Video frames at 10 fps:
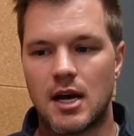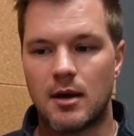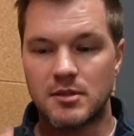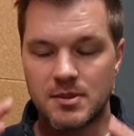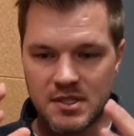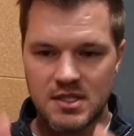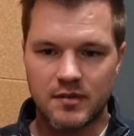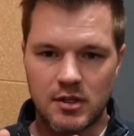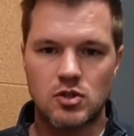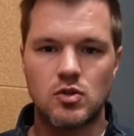um,
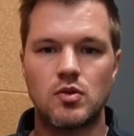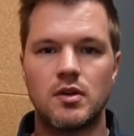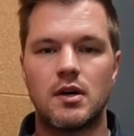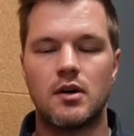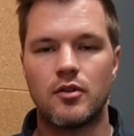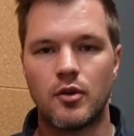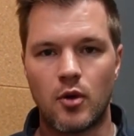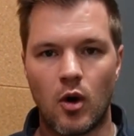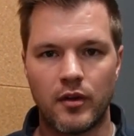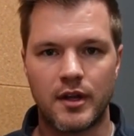specific to the, the
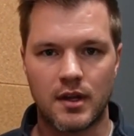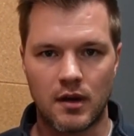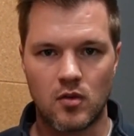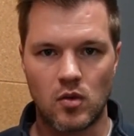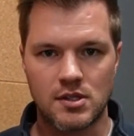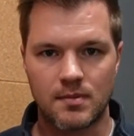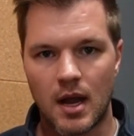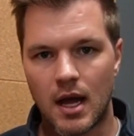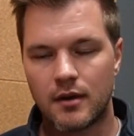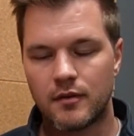role that they're, of course,
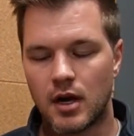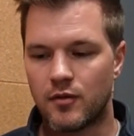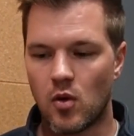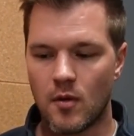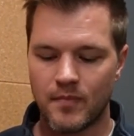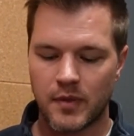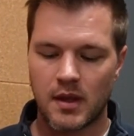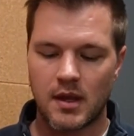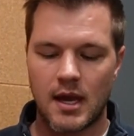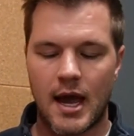applying for.
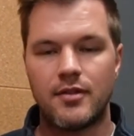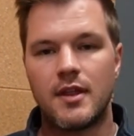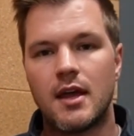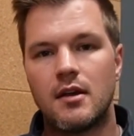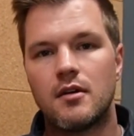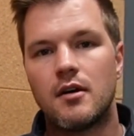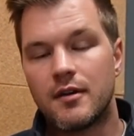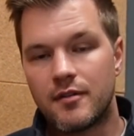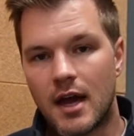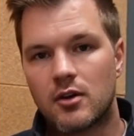And then
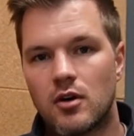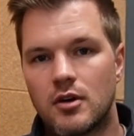if that